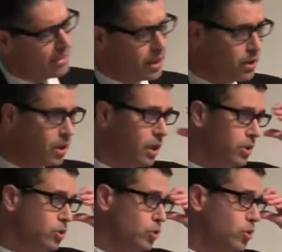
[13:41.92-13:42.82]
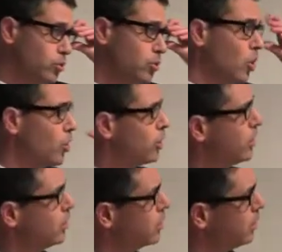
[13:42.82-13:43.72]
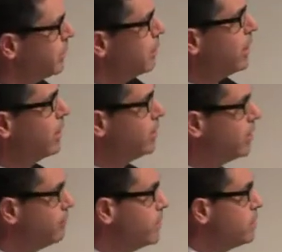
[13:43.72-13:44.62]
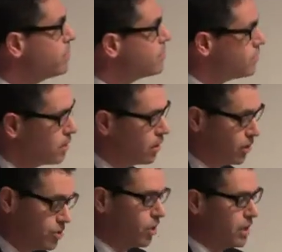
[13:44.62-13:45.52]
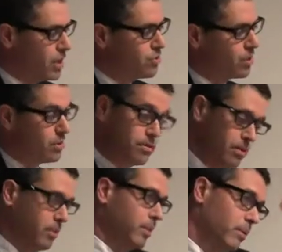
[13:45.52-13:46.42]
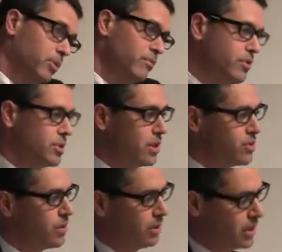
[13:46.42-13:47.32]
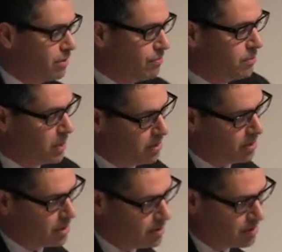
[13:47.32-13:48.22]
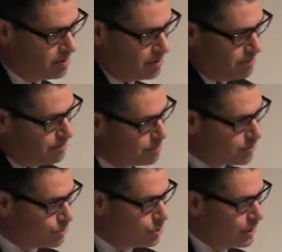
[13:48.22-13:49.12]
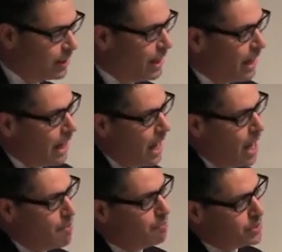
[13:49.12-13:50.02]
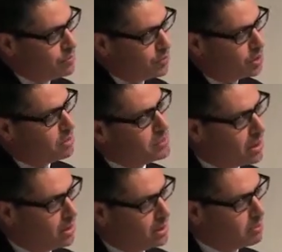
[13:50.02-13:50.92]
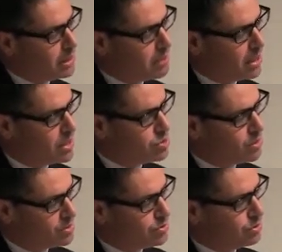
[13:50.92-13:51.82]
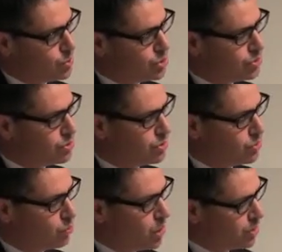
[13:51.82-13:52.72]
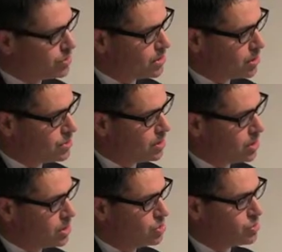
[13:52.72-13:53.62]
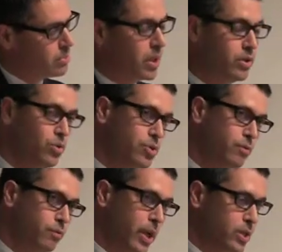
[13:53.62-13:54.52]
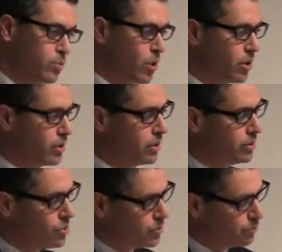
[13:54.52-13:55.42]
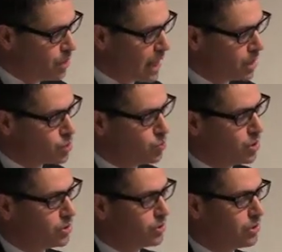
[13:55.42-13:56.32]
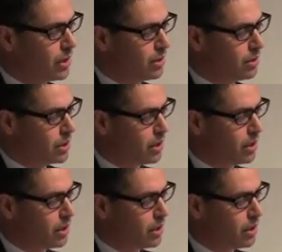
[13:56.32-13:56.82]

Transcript: I think uh, you, you, heard a little bit about Netafim's, uh, sorry, Israel's, I'm, confusing Israel and Netafim, I think that's, uh, that's good. Um, but you've heard a, bit, a little bit about Israel's solutions to the water scarcity issues about use of wastewater and use of brackish water and,